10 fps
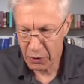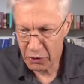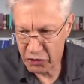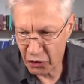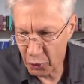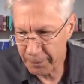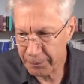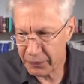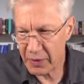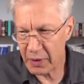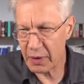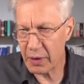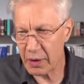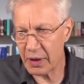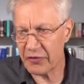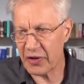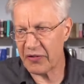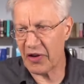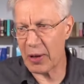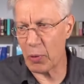So if,
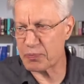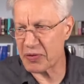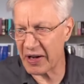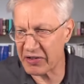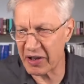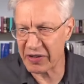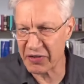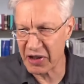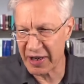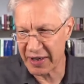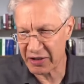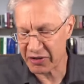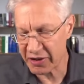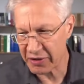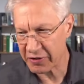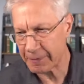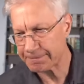if I were president of the United States,